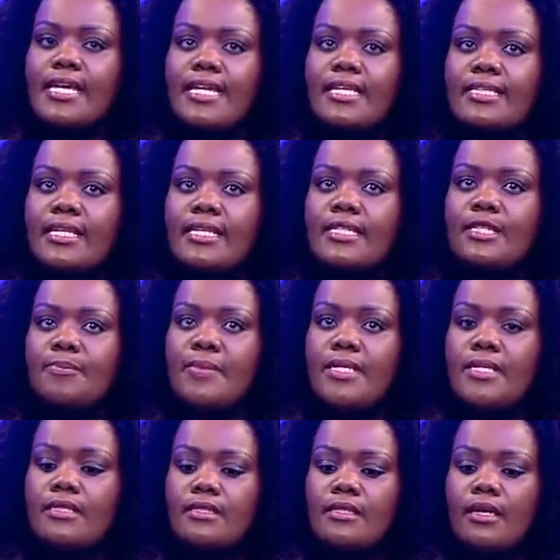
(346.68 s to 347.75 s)
is it
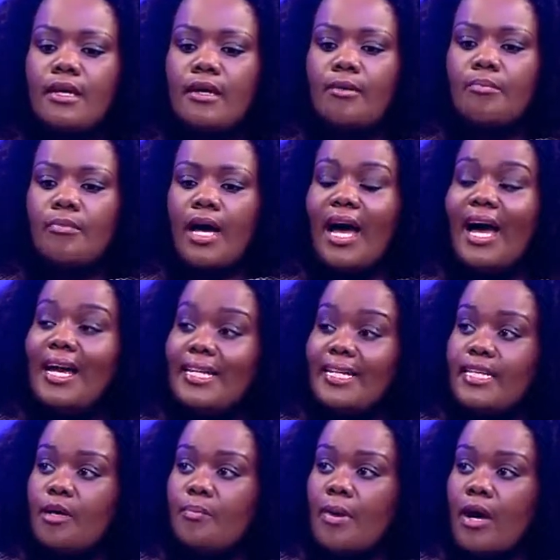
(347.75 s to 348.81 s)
speaks
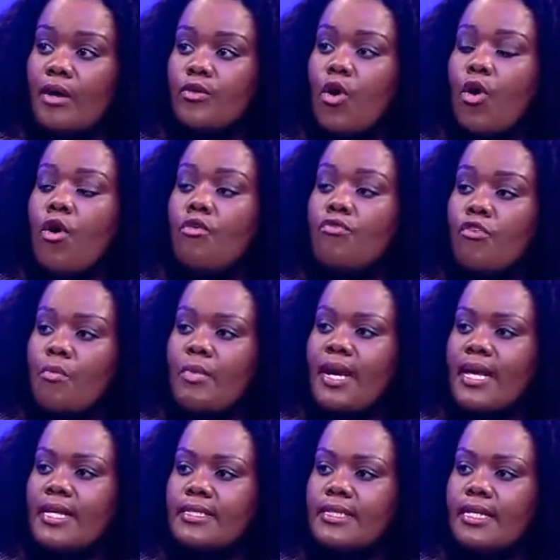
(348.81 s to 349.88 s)
highly about
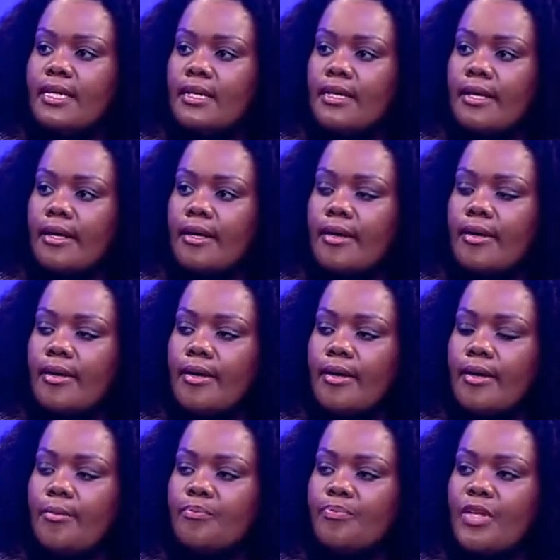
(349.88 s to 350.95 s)
formalizing
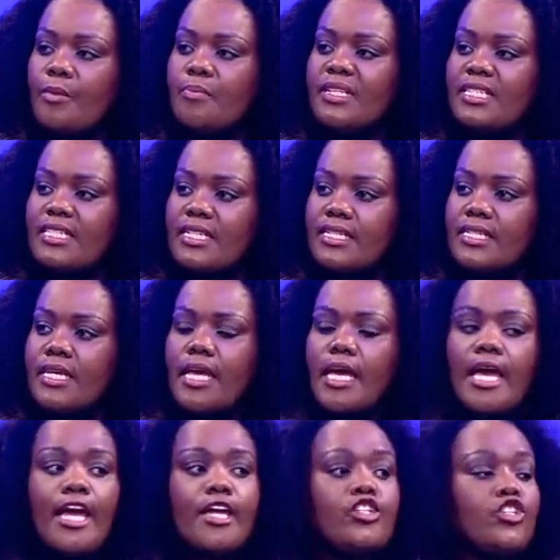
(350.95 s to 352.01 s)
a business,
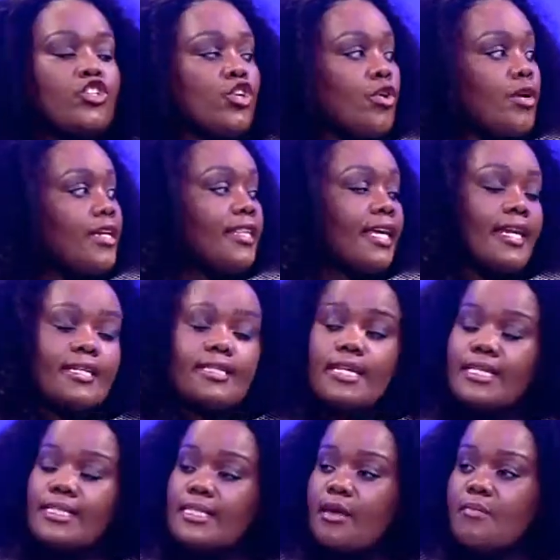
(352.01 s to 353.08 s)
ensuring that,
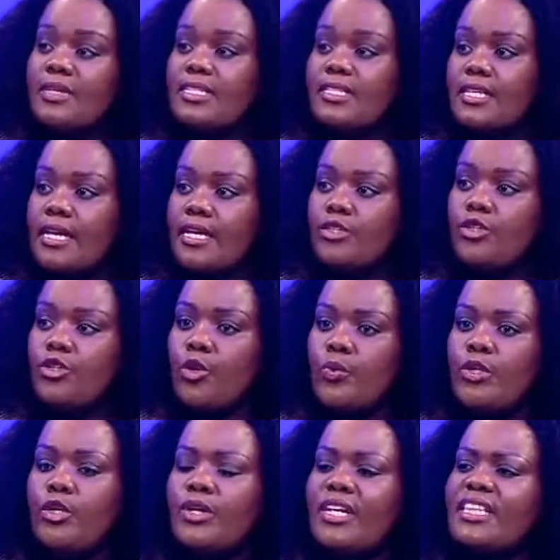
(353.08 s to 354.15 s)
as Sam has said, you know,
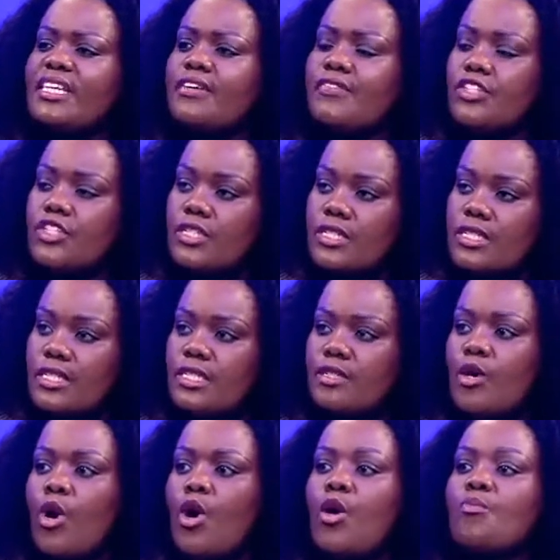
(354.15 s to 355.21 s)
we look at the
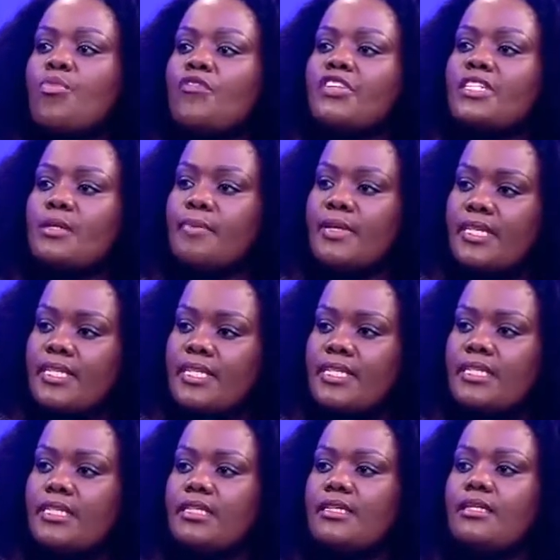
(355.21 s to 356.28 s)
efficiencies,
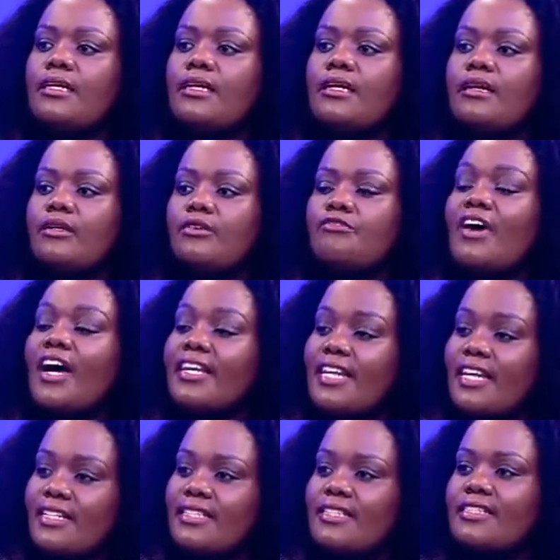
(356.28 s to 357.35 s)
profitability,
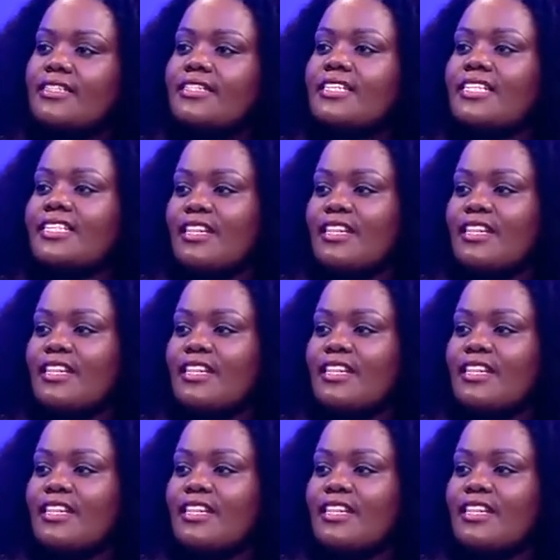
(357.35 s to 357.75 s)
finances,